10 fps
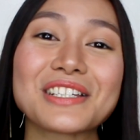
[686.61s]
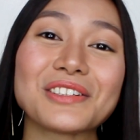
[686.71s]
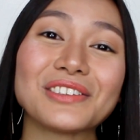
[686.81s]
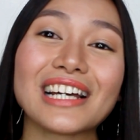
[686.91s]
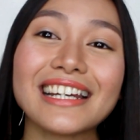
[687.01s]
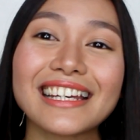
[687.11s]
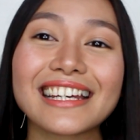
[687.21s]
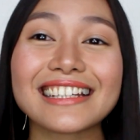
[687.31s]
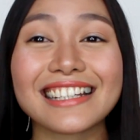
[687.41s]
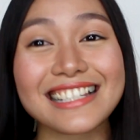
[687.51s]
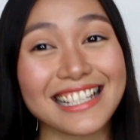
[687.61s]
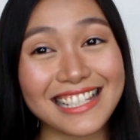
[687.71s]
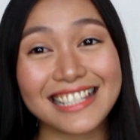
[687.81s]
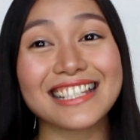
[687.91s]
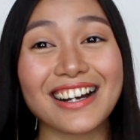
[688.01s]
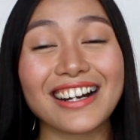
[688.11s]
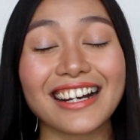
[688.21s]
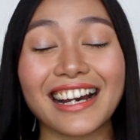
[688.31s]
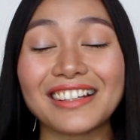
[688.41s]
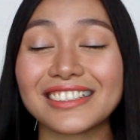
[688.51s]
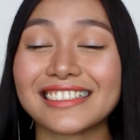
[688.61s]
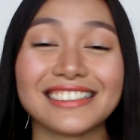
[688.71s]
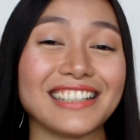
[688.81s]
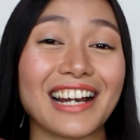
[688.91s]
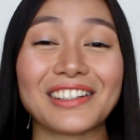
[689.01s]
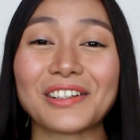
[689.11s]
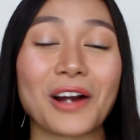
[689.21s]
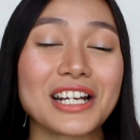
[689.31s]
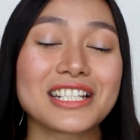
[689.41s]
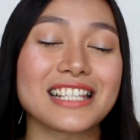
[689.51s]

Do you like it? Does it suck? I don't know. I